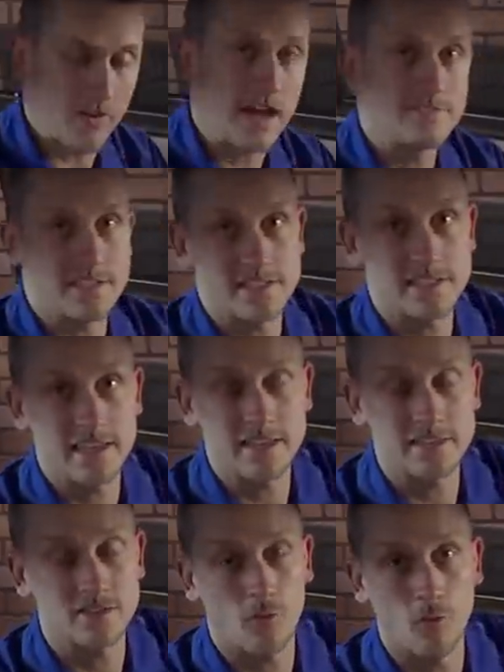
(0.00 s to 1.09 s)
a
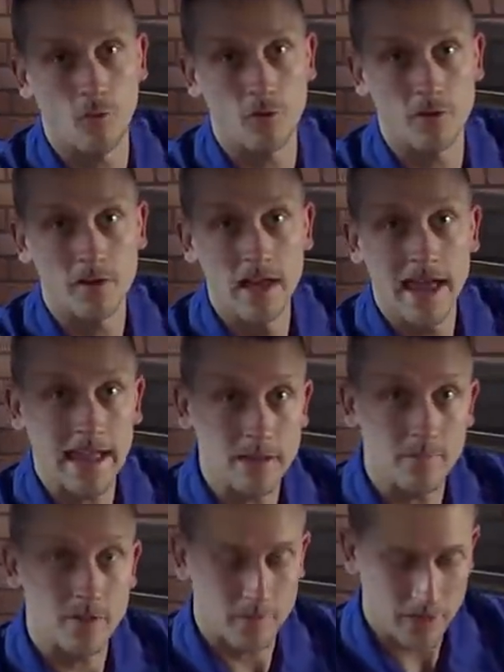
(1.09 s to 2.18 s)
5/16 or
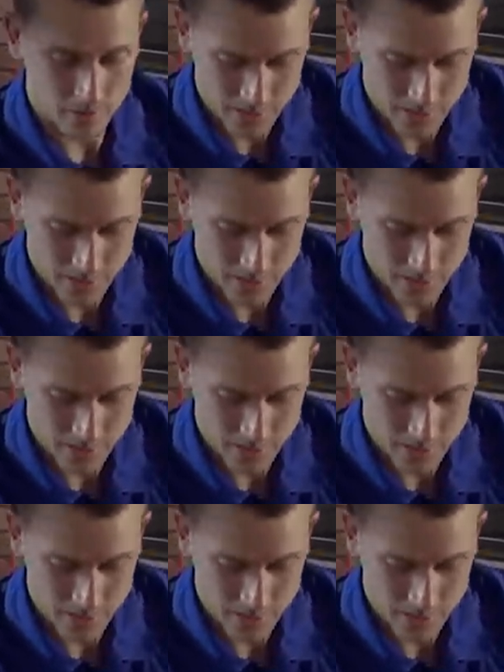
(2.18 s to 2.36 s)
8mm